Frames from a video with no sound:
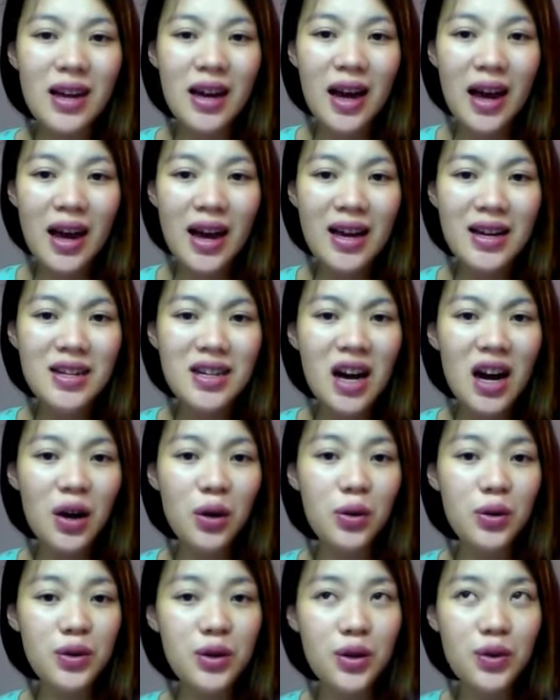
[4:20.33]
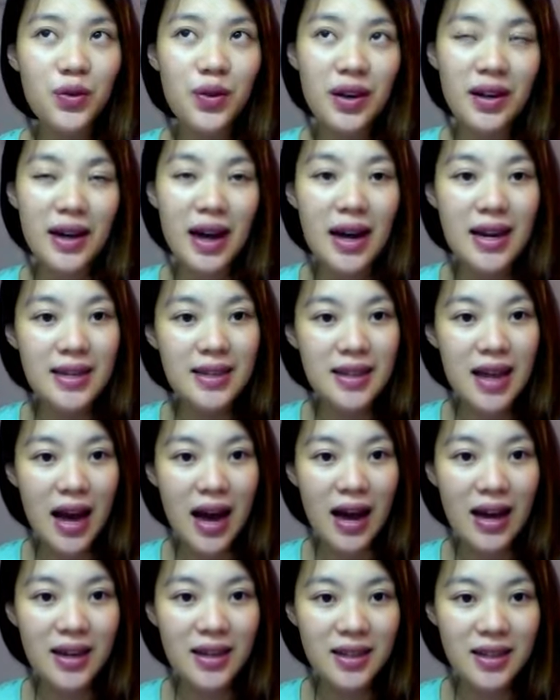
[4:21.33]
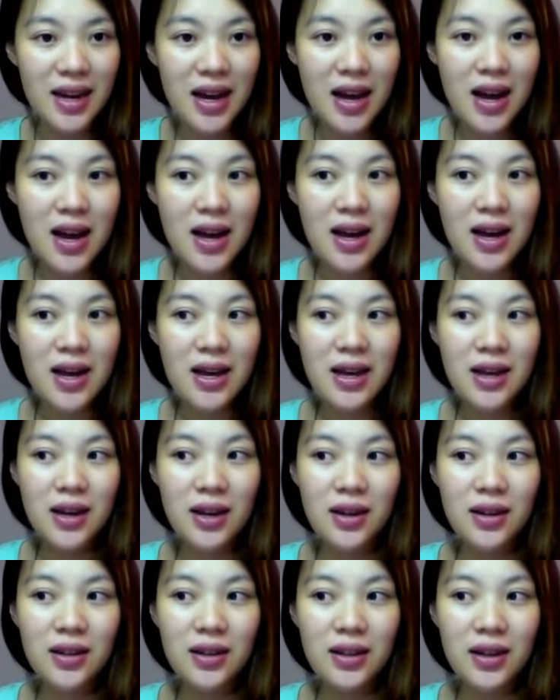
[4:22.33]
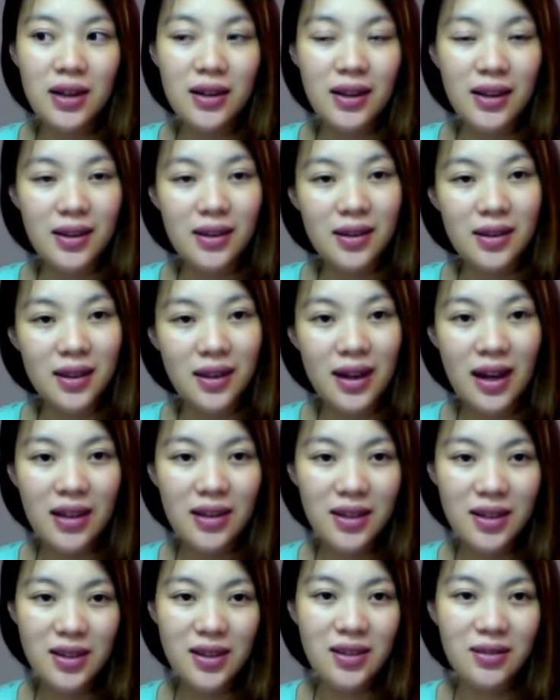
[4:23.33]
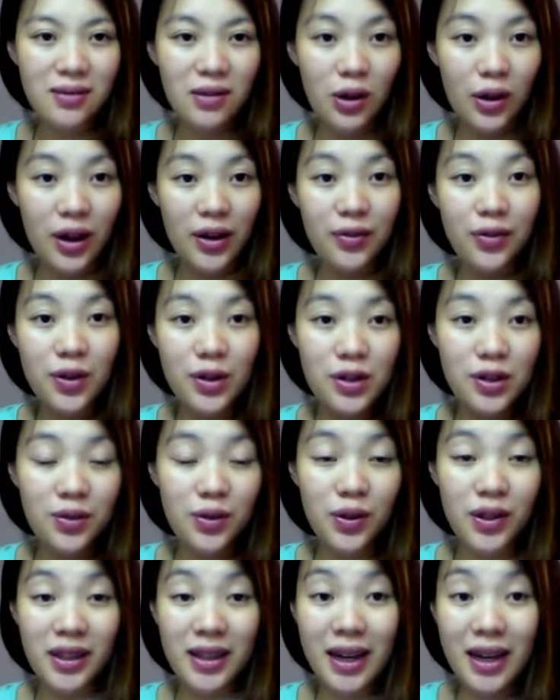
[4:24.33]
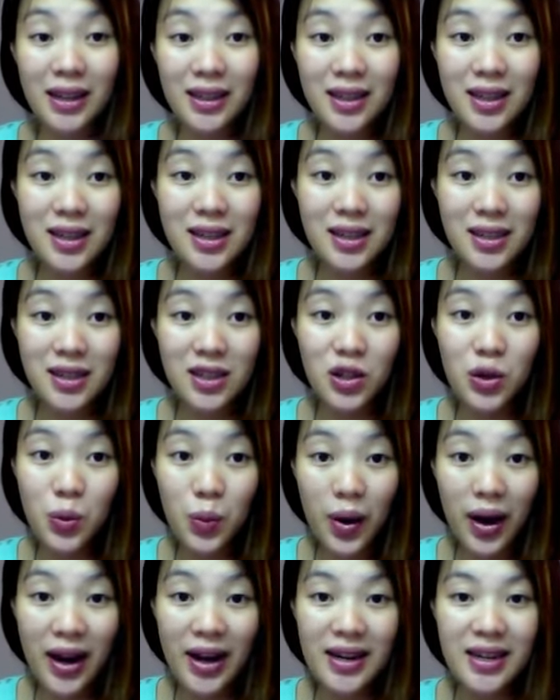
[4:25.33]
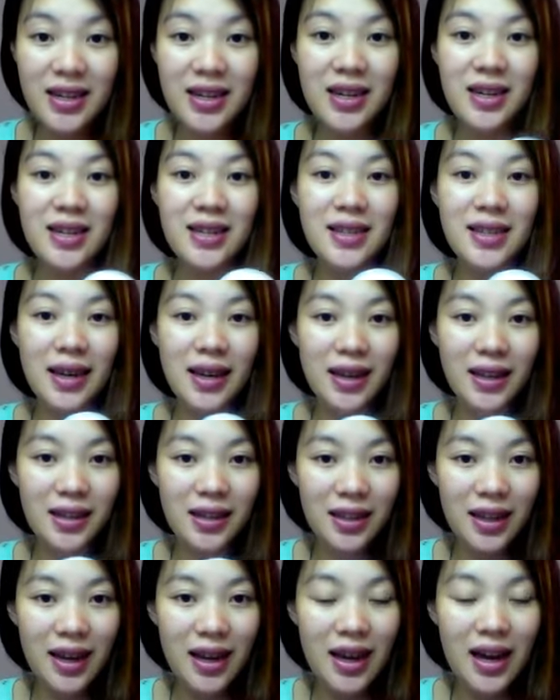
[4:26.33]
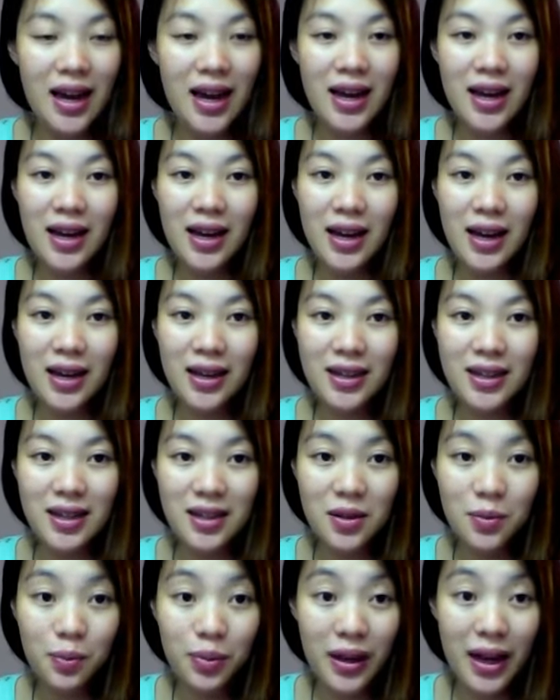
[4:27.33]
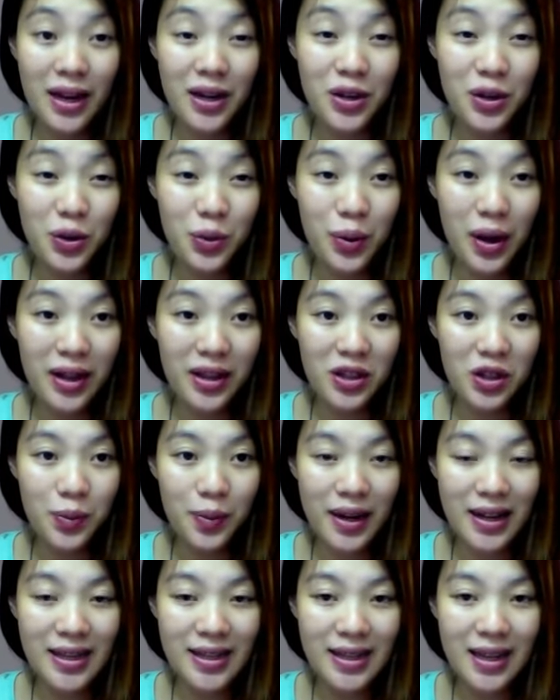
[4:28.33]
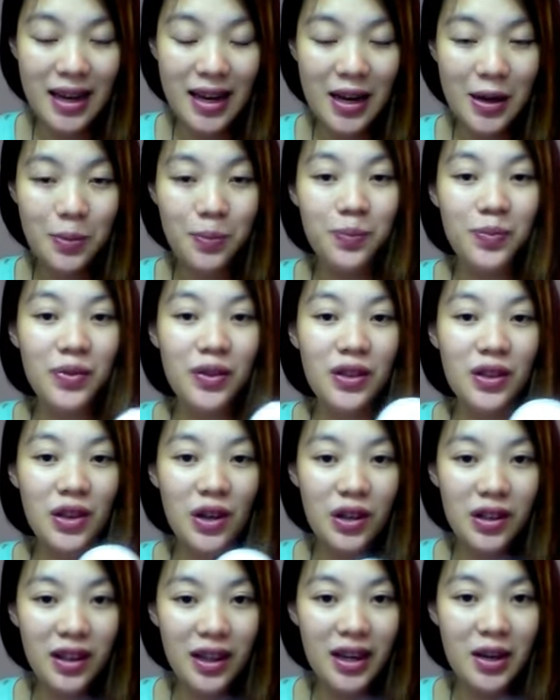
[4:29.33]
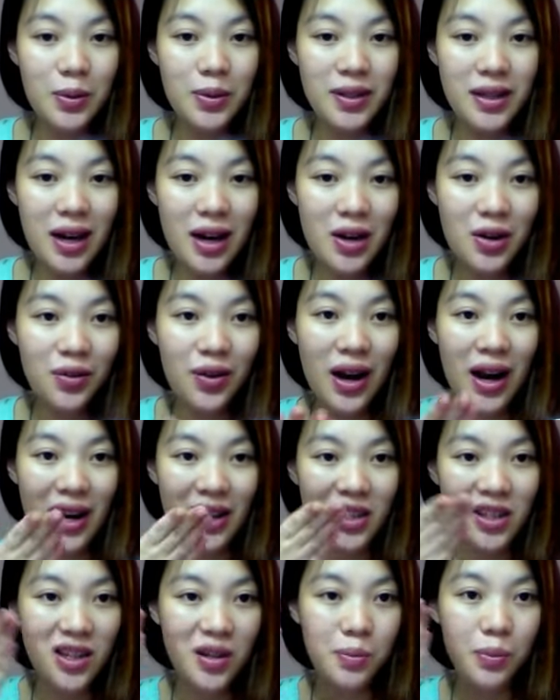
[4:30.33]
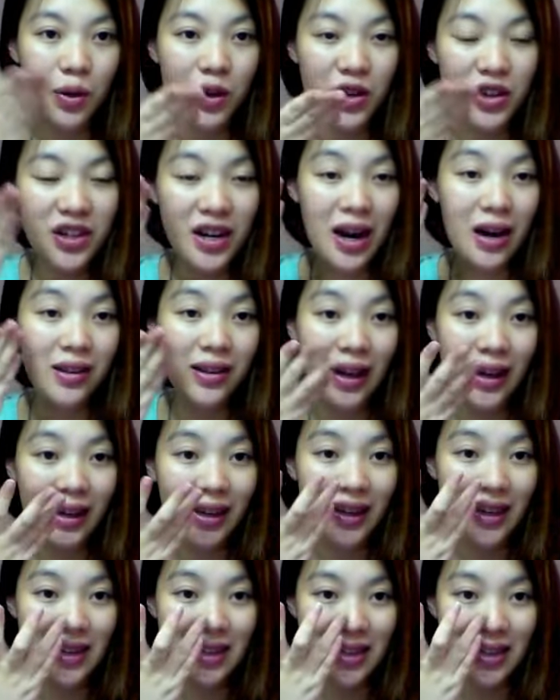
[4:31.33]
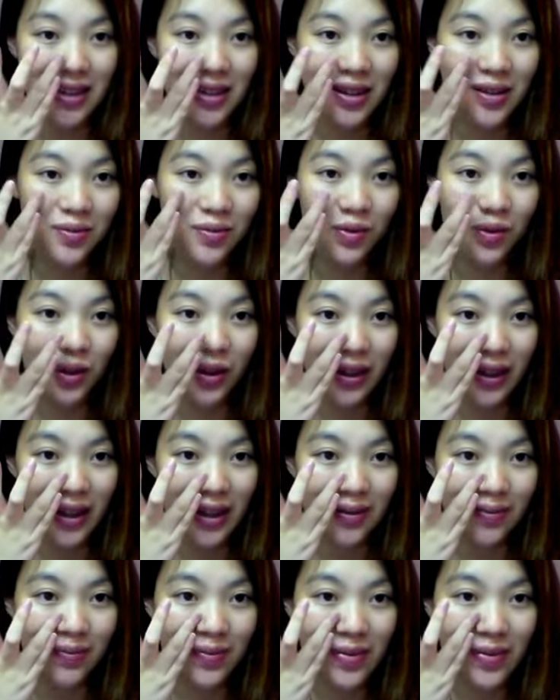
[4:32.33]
And I also realized that the colors, okay, first of all, the color is too white. Secondly, it doesn't blend too well into my skin. Thirdly, it was kind of hard to push out, like it didn't really